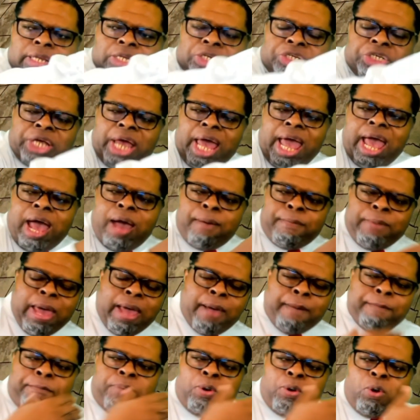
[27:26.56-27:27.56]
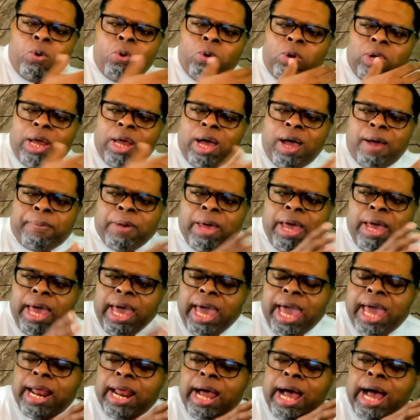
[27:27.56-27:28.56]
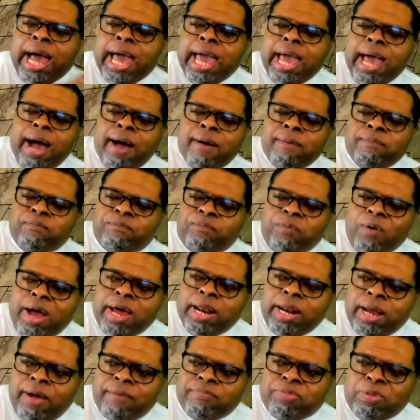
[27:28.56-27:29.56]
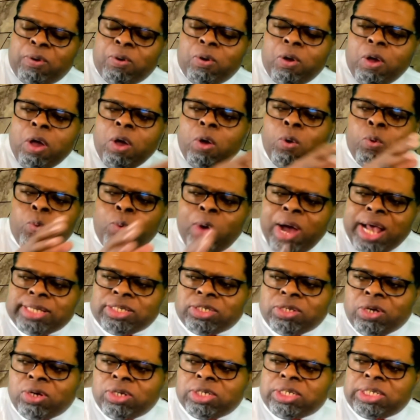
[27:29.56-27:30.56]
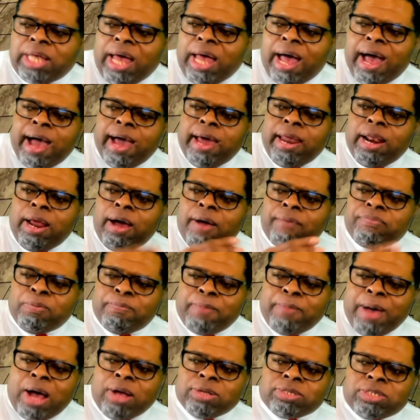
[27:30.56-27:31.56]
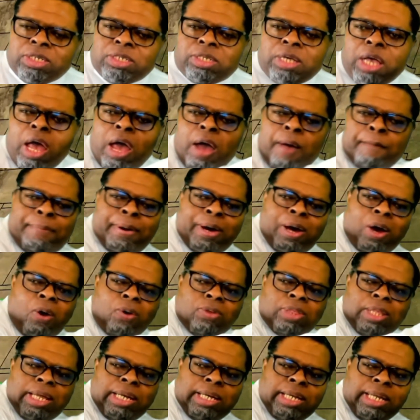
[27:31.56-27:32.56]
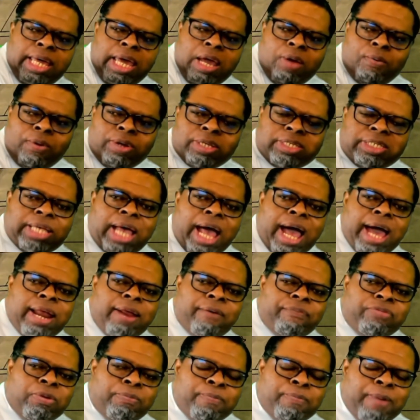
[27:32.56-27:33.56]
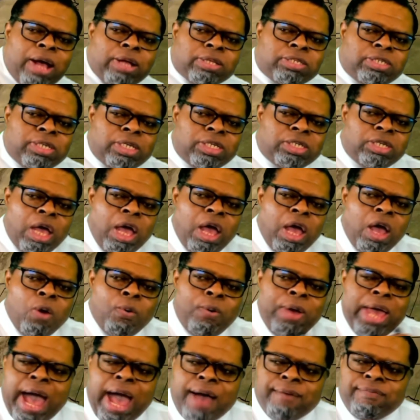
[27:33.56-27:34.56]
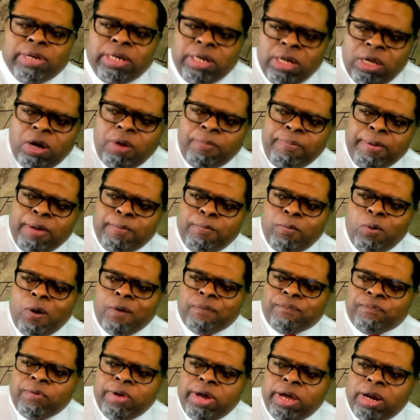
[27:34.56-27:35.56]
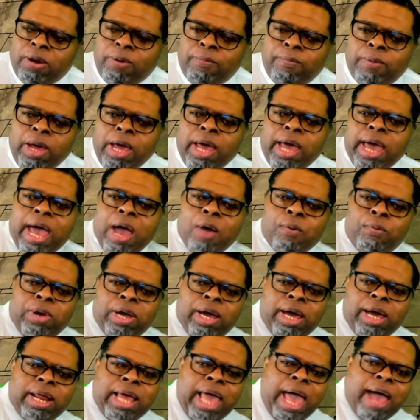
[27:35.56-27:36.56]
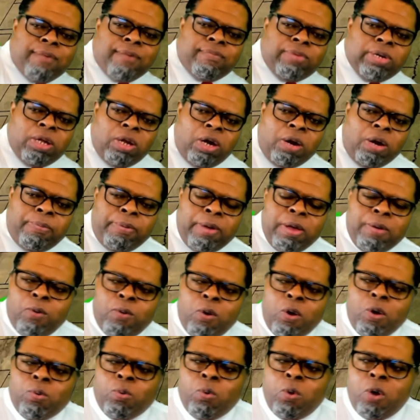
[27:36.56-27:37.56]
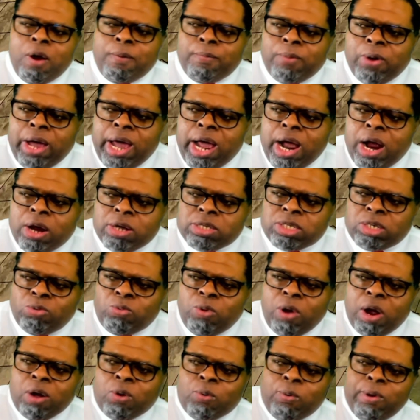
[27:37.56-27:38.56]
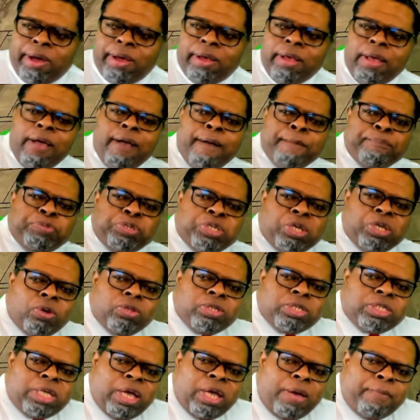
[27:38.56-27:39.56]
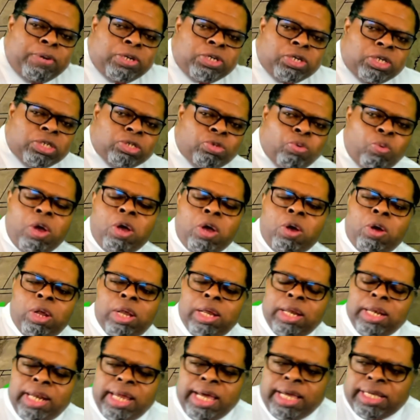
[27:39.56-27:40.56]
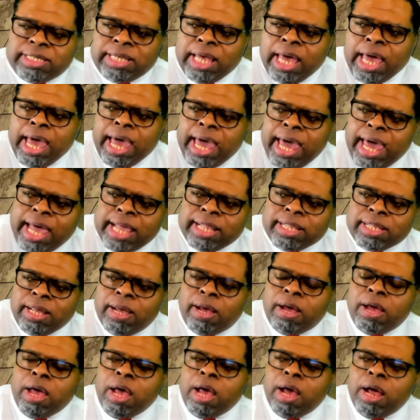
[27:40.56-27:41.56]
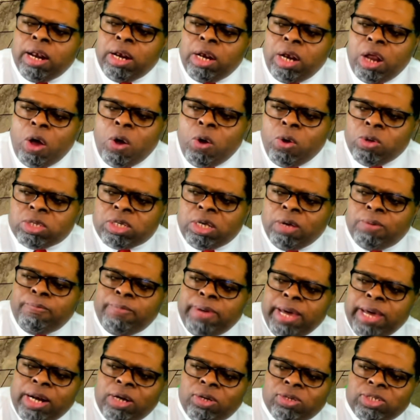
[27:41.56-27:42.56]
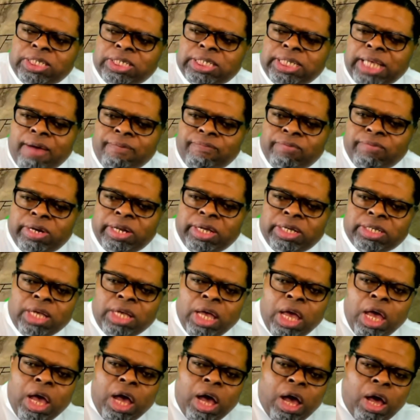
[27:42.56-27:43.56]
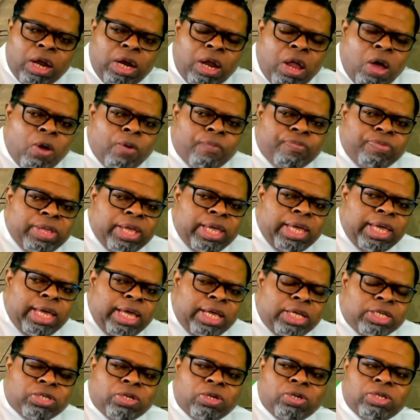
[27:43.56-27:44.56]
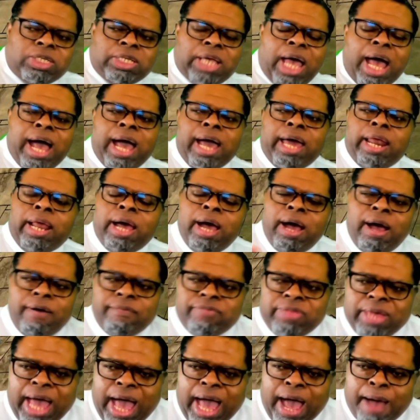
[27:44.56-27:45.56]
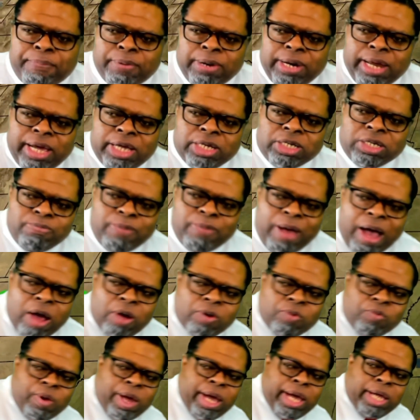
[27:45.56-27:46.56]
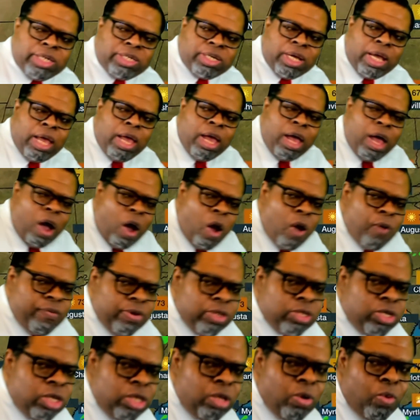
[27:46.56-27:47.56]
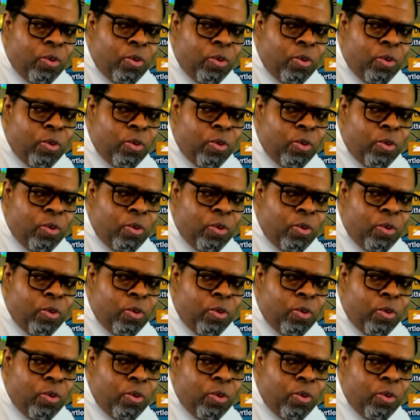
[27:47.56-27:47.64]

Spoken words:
jam and pull up in front of the western side of the mountains. But on the leeward side of the mountains, we have a little bit more freedom, and we're going to have a little bit more warmer air to work with. So temperatures will at least hit the low to middle 70s along the eastern side of the Appalachian Mountain Range. Over to the